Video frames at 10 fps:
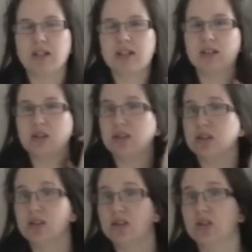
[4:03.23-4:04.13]
It's
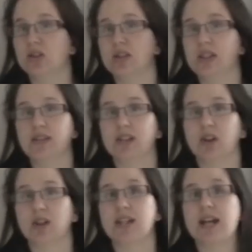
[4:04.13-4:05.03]
definitely
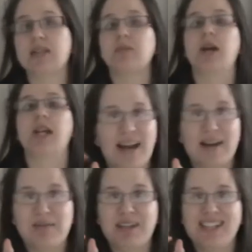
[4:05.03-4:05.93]
not as dark as my
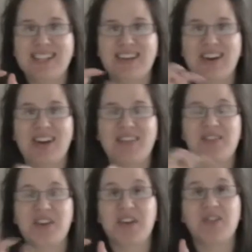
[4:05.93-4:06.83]
hair. He's got
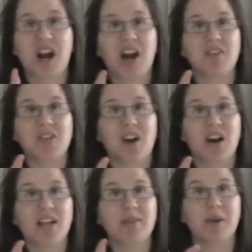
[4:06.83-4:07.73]
very round
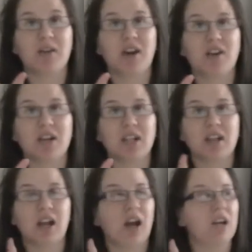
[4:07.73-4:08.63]
eyes, big round eyes
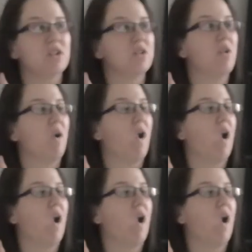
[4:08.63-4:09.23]
like I do.